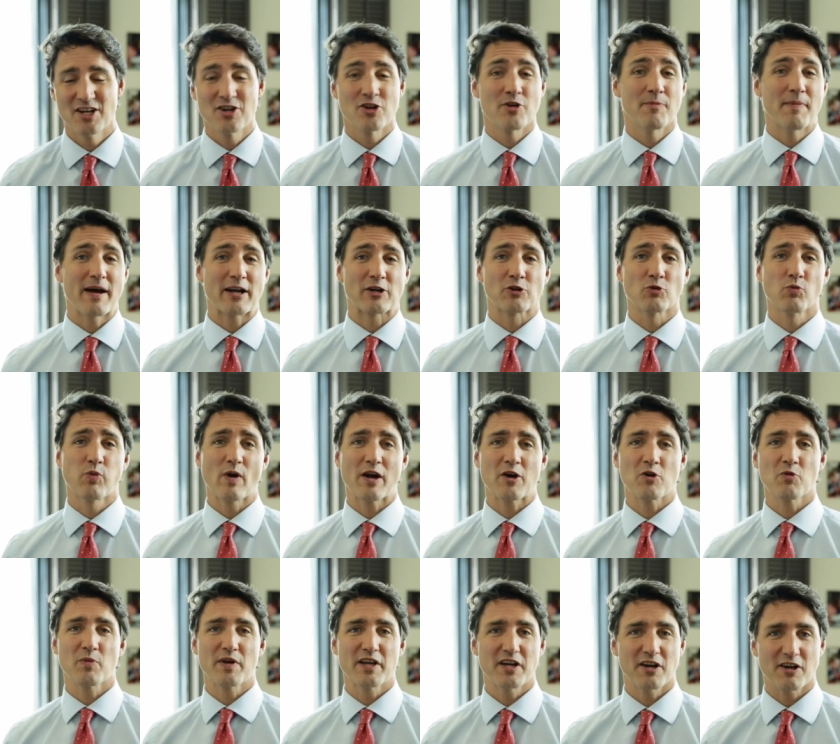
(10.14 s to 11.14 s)
No matter
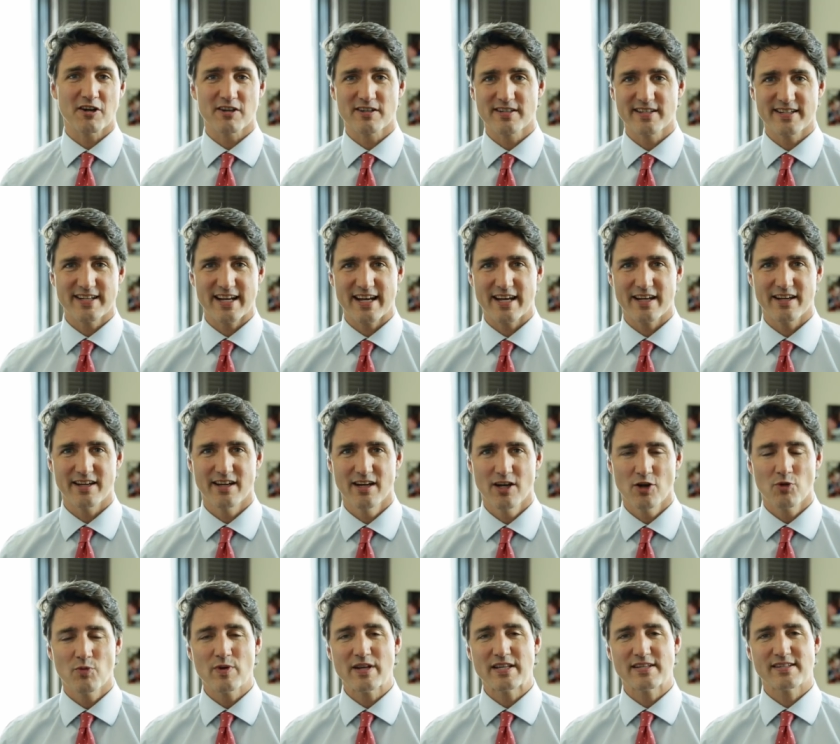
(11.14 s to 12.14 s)
where we are today,
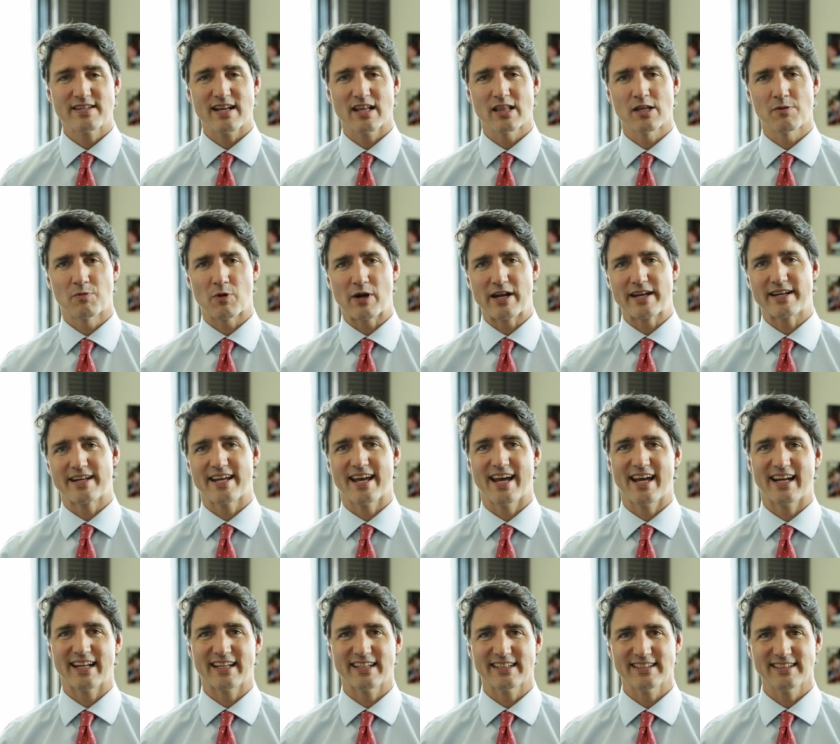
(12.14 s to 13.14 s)
we celebrate
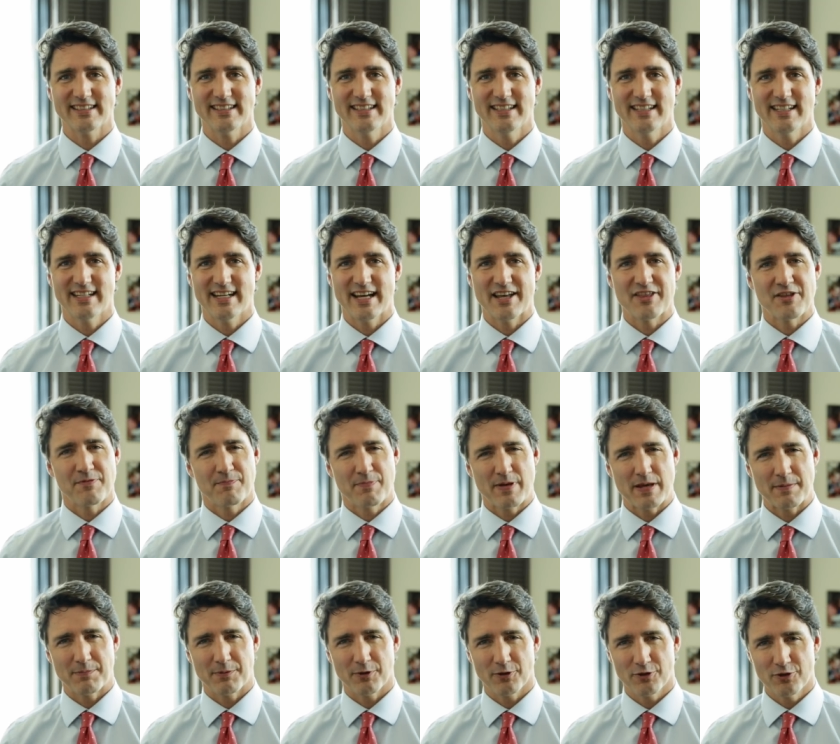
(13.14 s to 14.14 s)
Canada and the
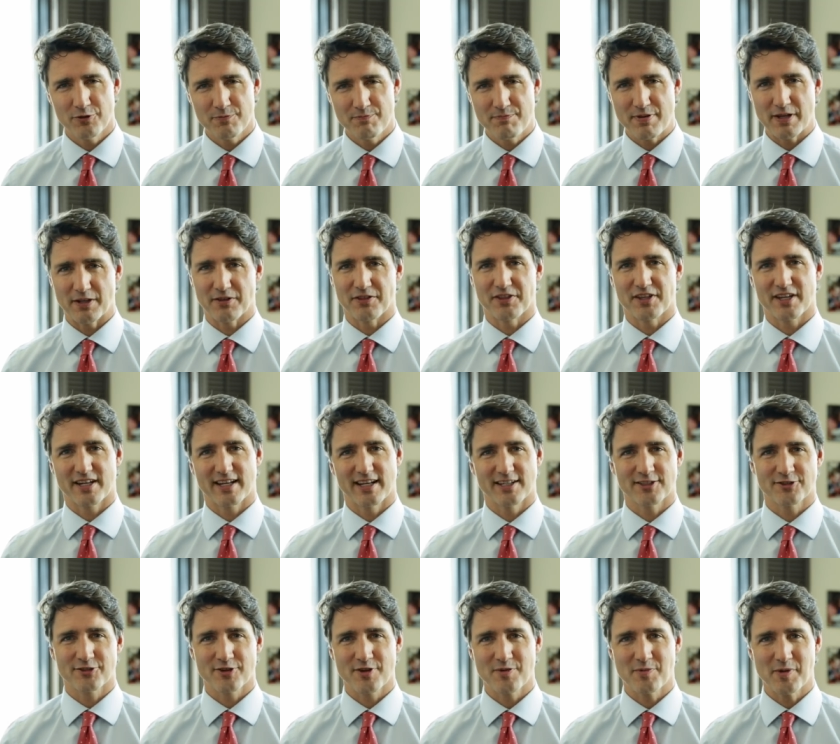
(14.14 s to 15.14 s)
people who built the
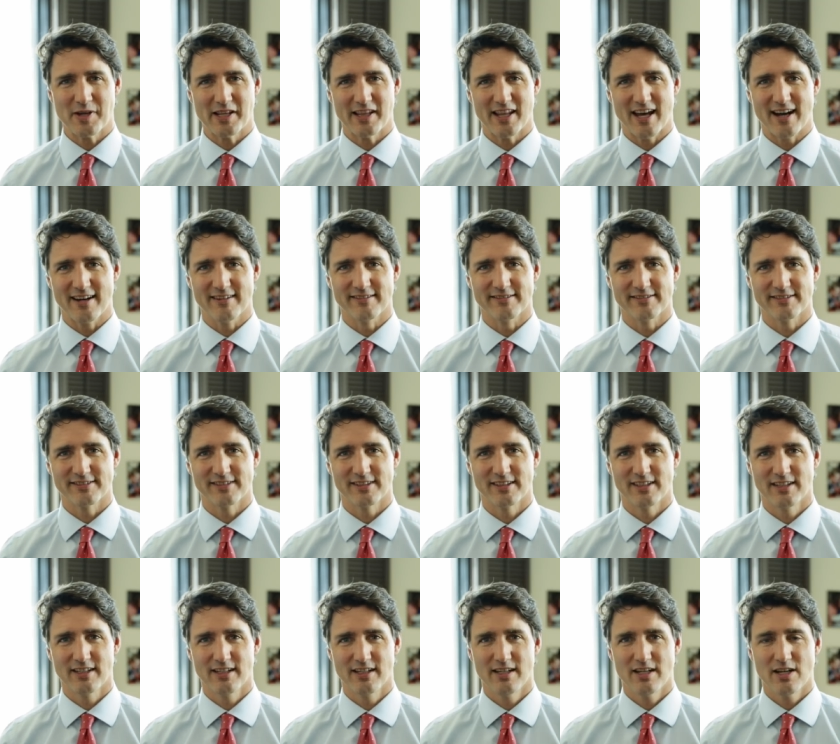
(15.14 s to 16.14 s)
country we love.
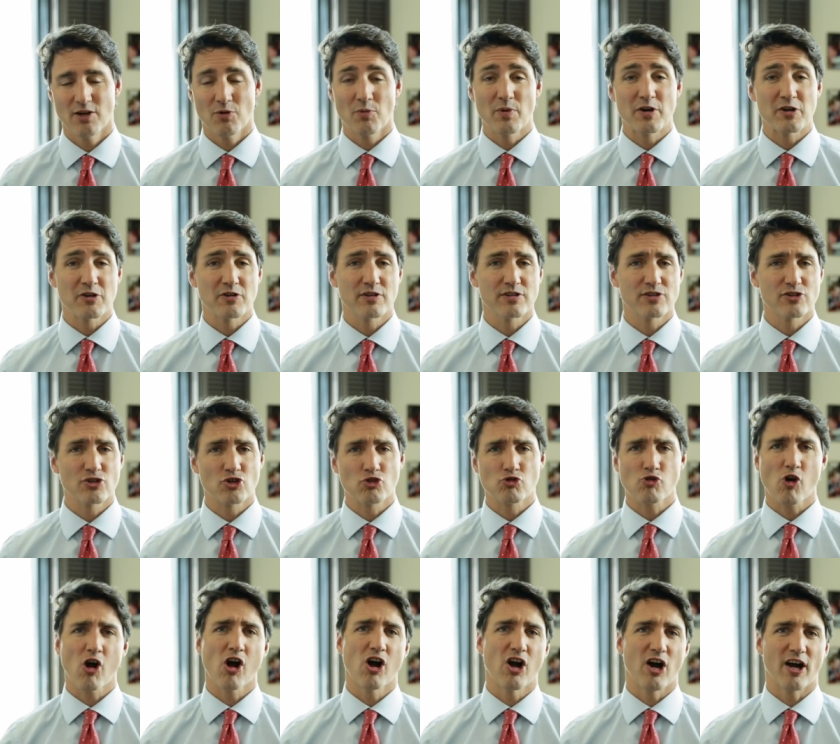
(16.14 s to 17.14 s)
We're
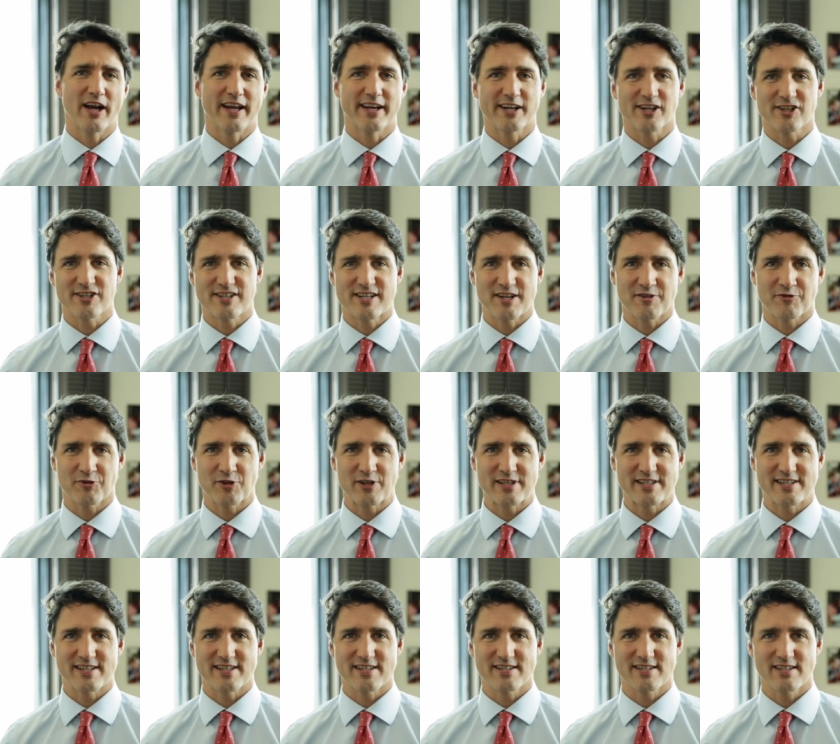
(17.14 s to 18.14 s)
strong in our
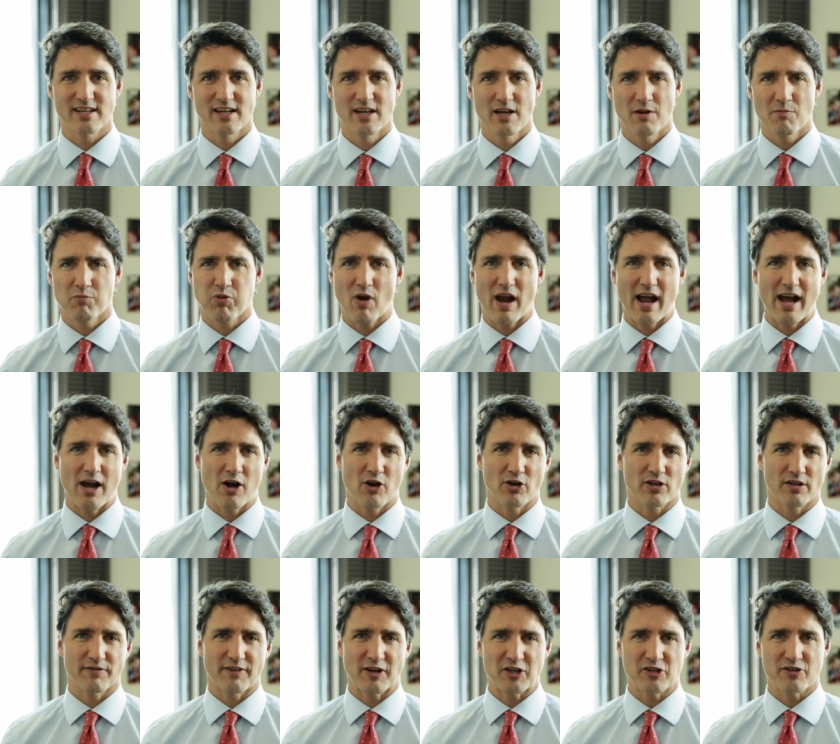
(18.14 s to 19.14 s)
differences,
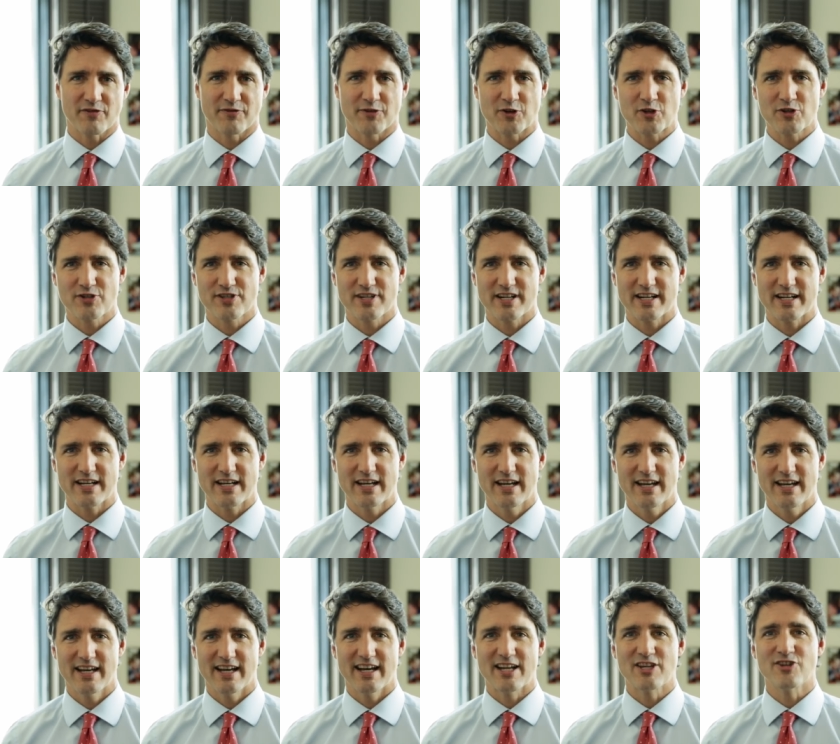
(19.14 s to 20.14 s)
proud of our
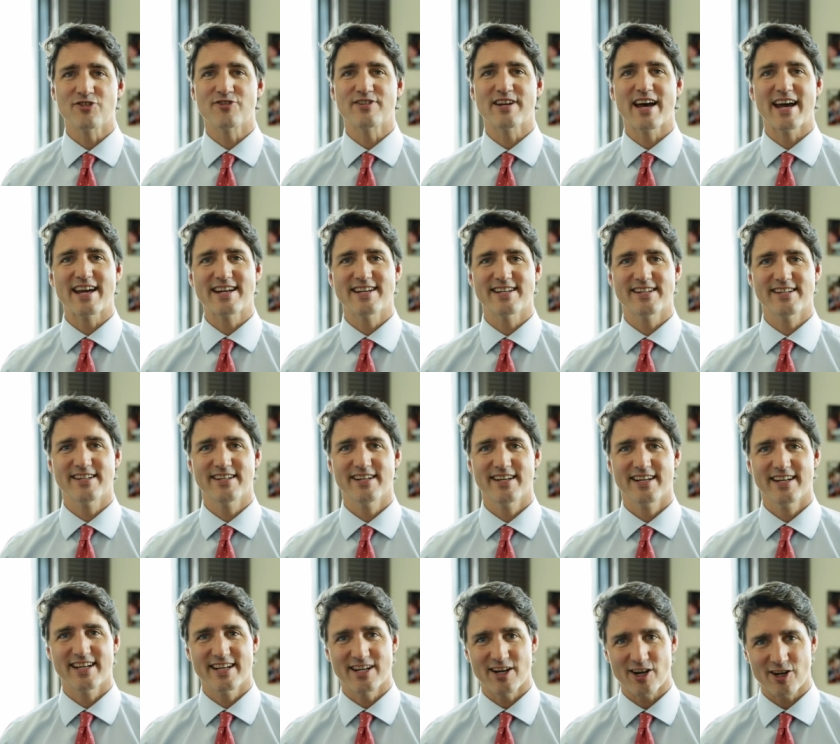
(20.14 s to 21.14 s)
diversity, and
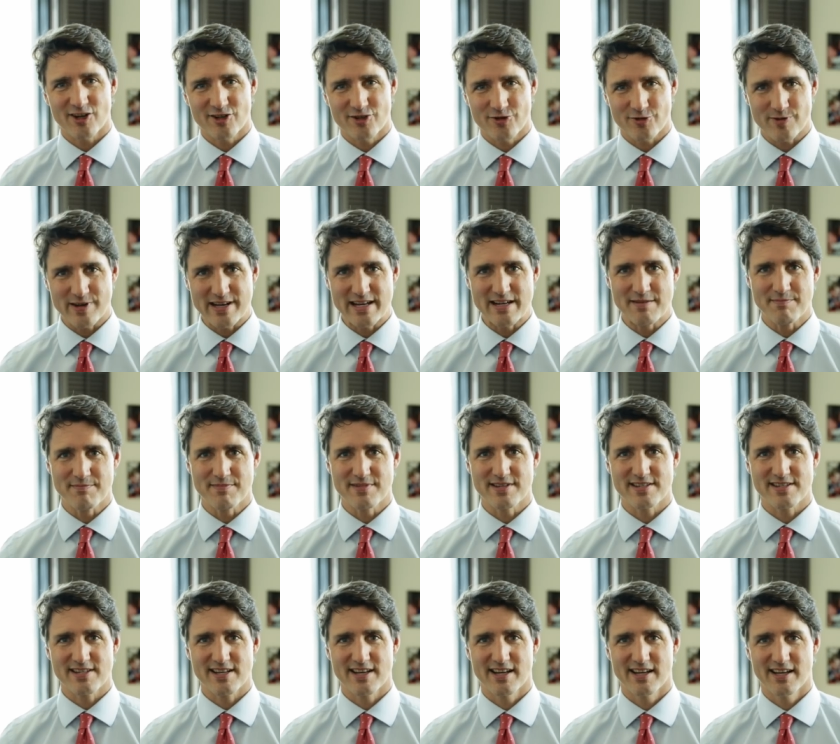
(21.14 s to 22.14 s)
united in our
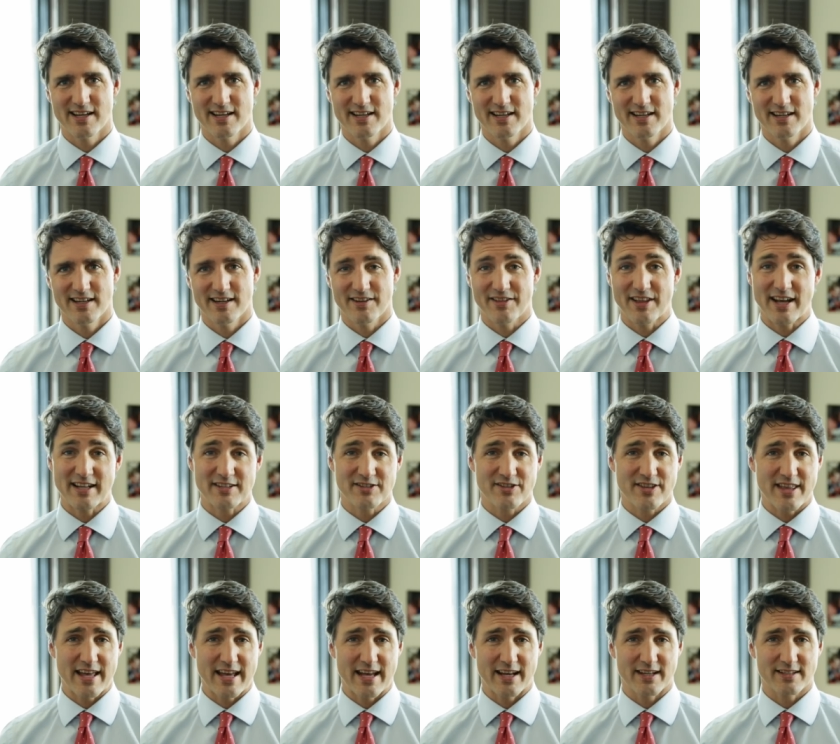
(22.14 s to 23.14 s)
dreams. And that's
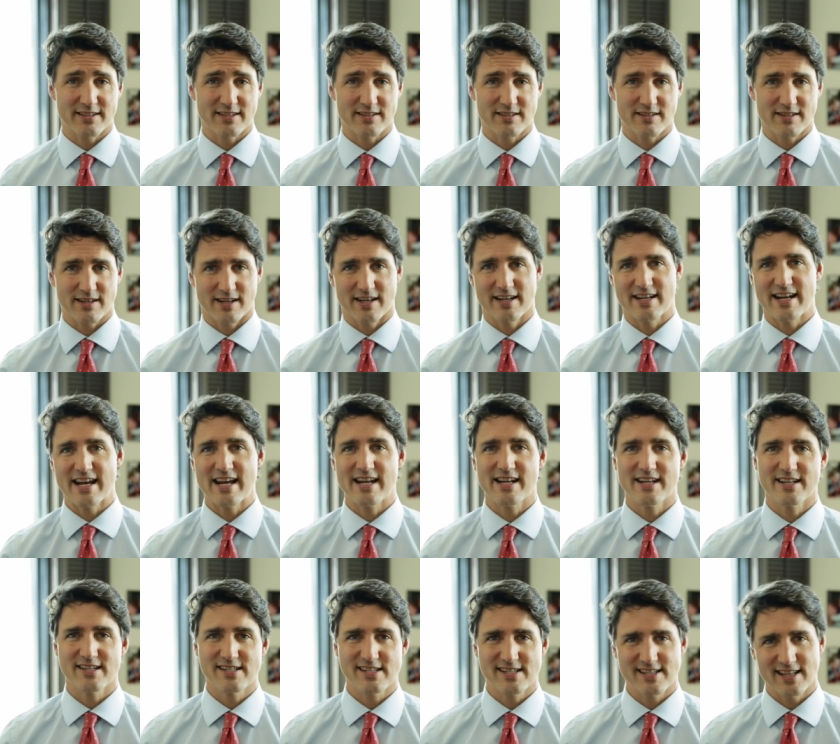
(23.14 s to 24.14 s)
thanks to
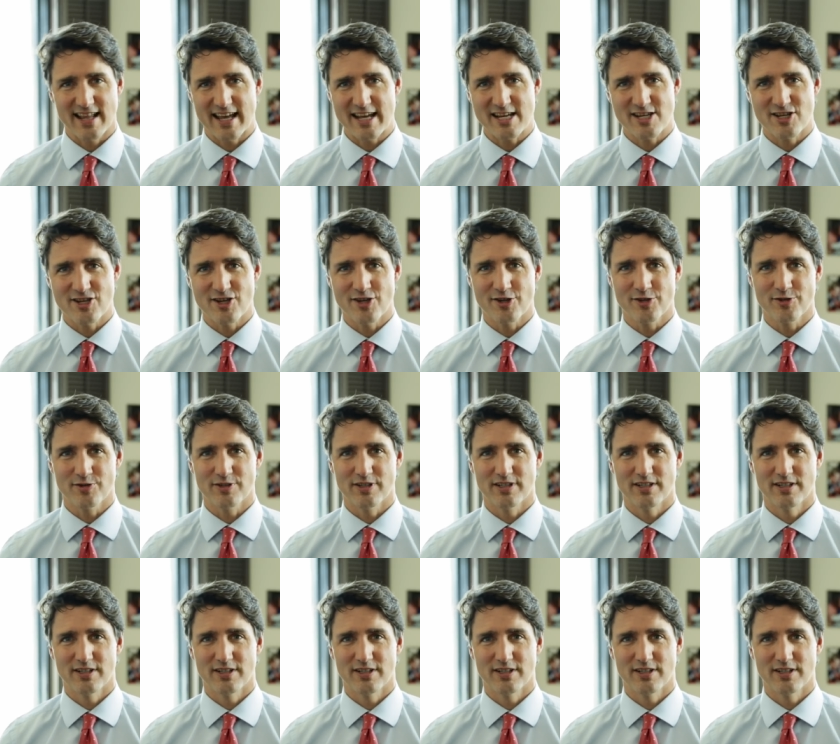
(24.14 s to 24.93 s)
Canadians like you.